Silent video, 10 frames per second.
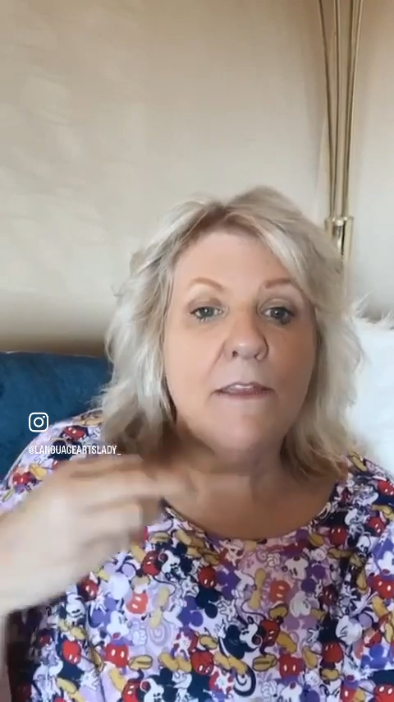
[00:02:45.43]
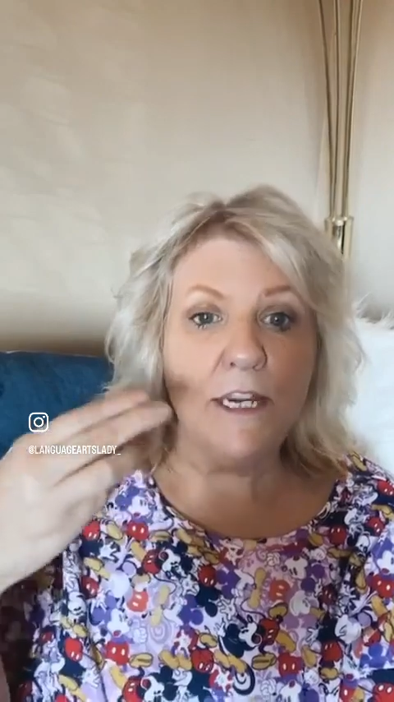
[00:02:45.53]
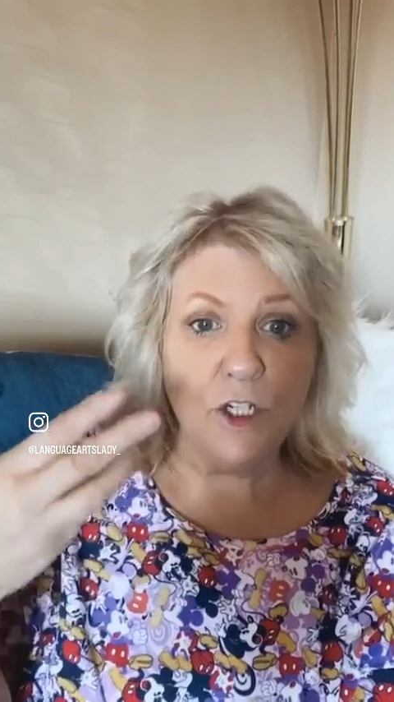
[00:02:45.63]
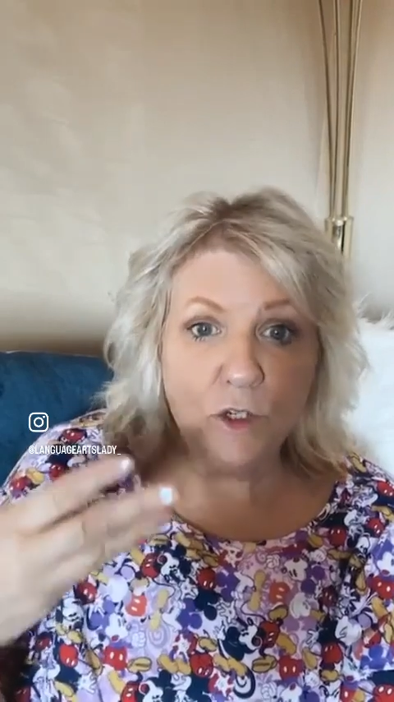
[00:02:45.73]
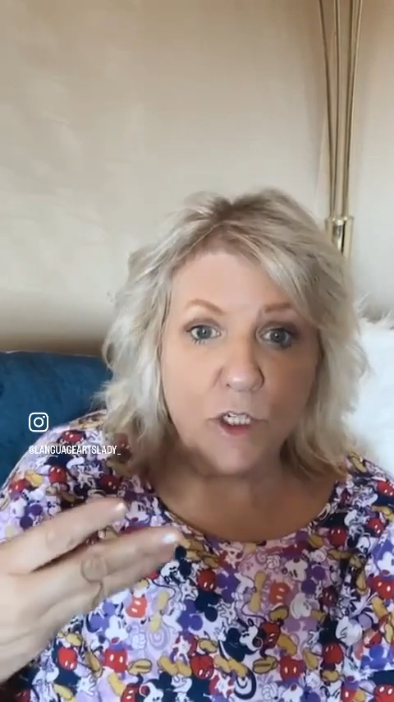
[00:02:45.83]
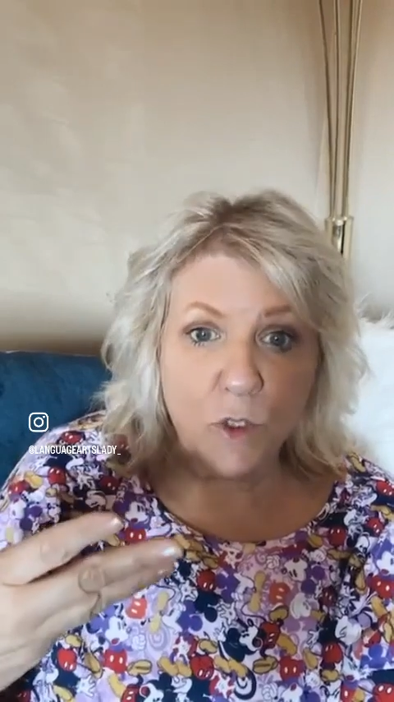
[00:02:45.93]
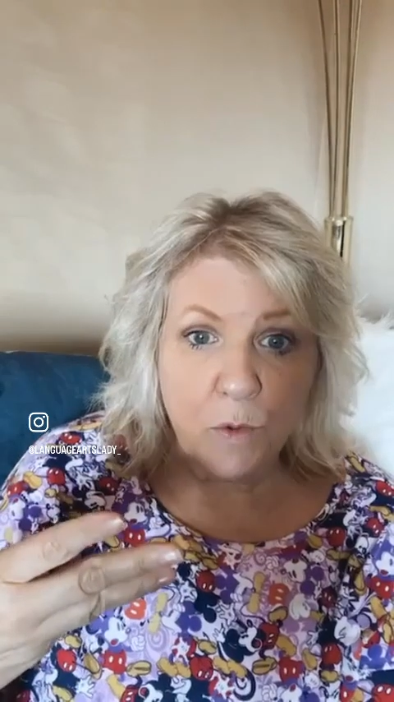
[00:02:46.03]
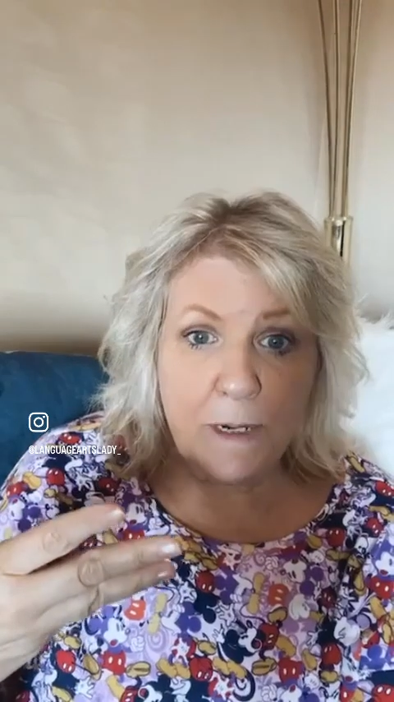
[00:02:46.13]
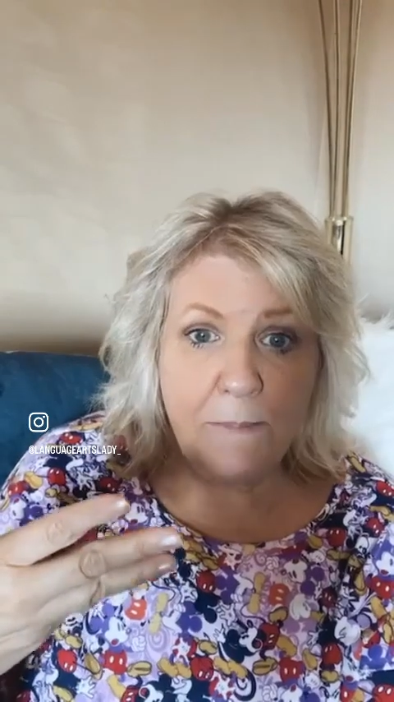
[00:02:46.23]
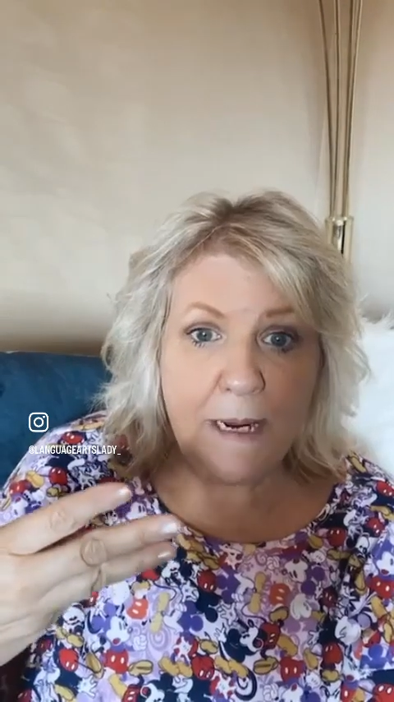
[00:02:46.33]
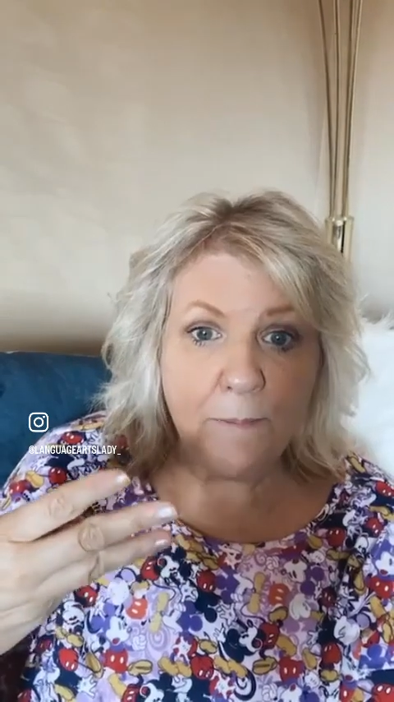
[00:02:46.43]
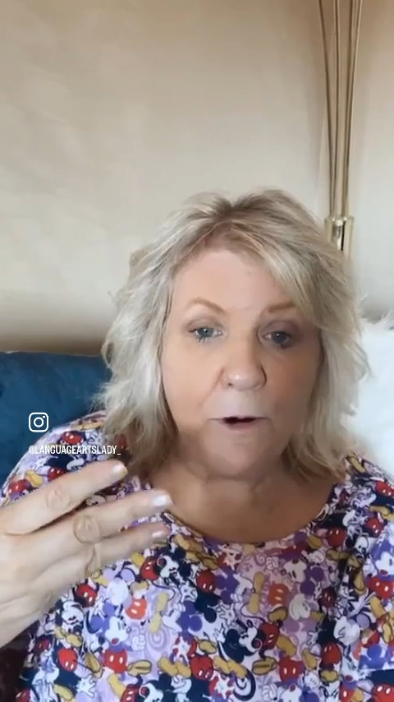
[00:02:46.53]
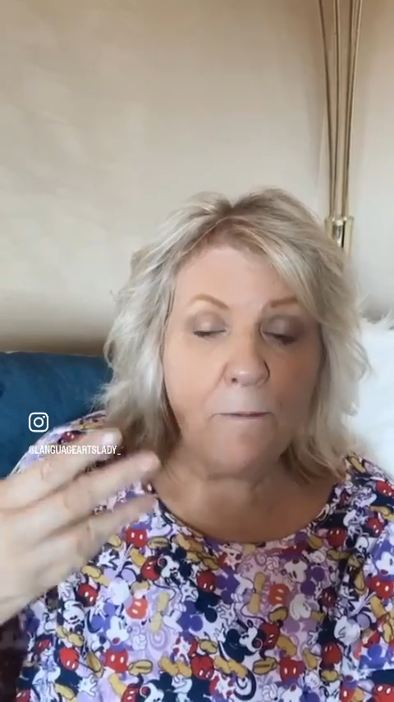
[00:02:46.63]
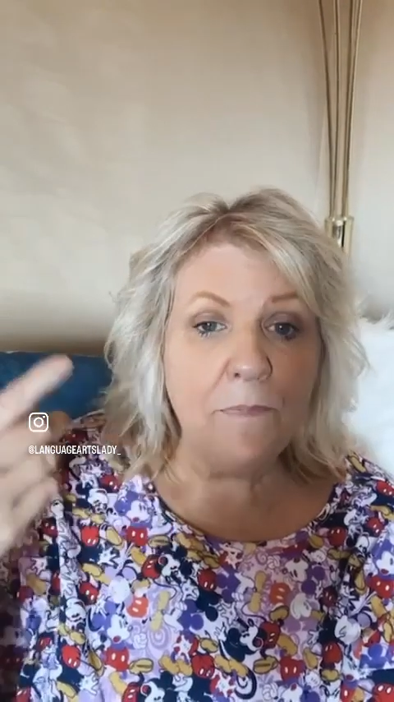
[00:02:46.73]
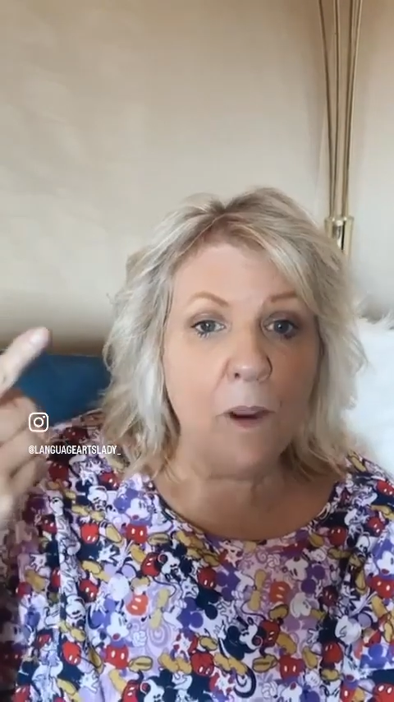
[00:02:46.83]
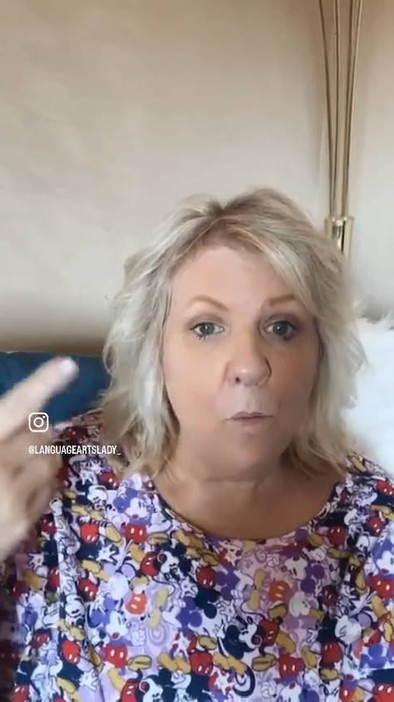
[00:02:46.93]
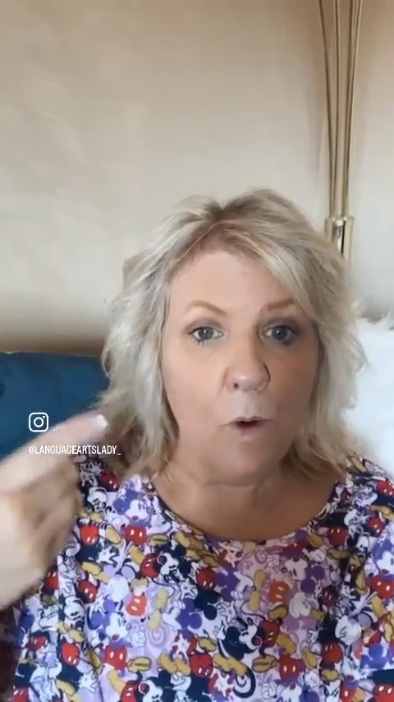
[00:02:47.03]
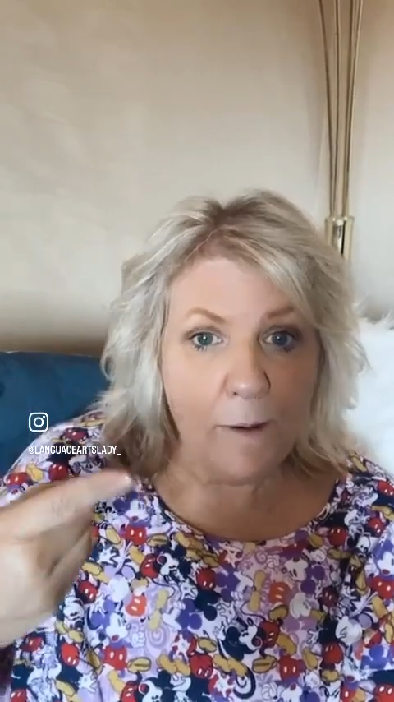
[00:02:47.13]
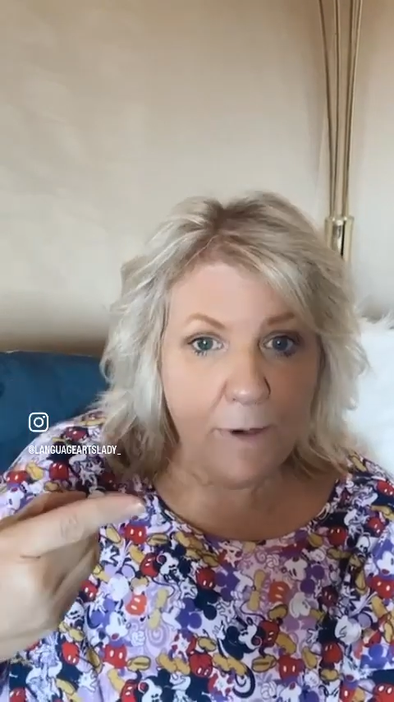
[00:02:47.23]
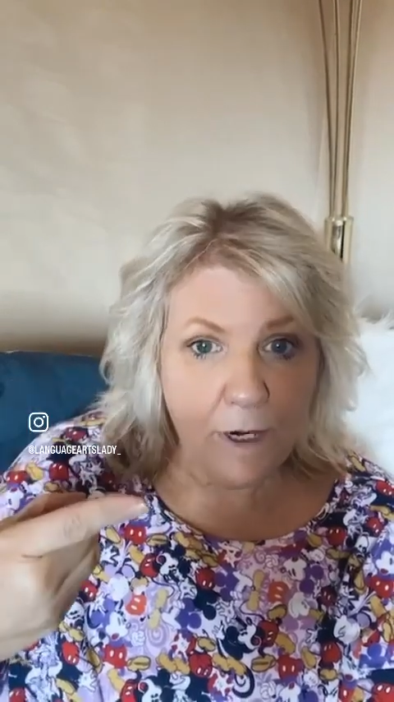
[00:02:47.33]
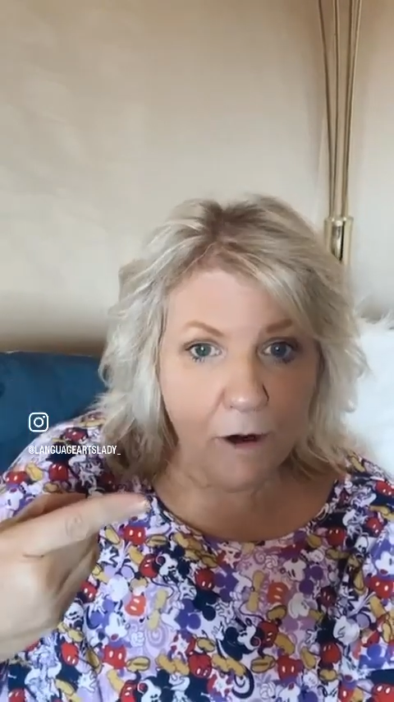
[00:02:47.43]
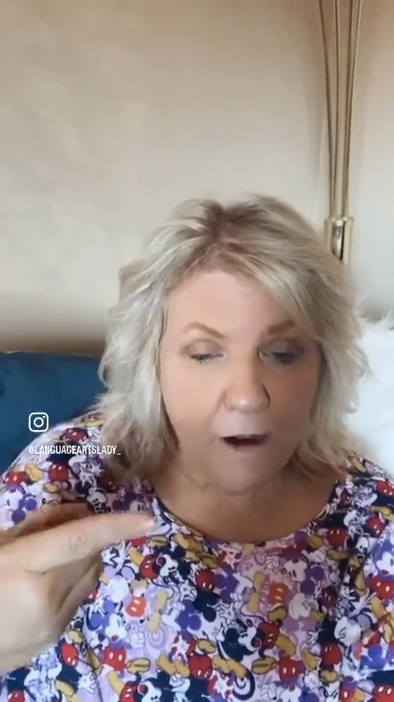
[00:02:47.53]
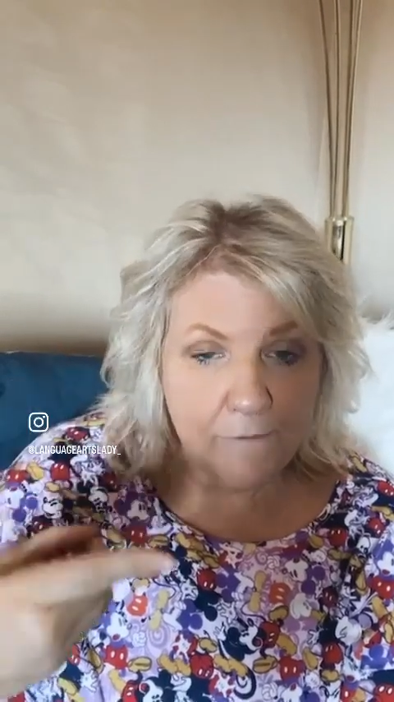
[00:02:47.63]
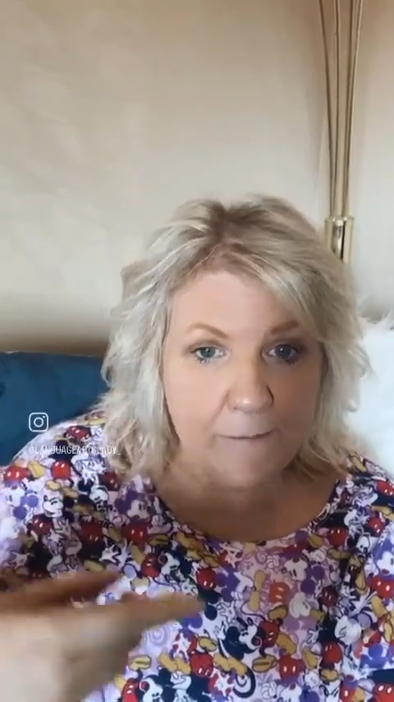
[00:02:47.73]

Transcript: they choose 3 people, 1 paragraph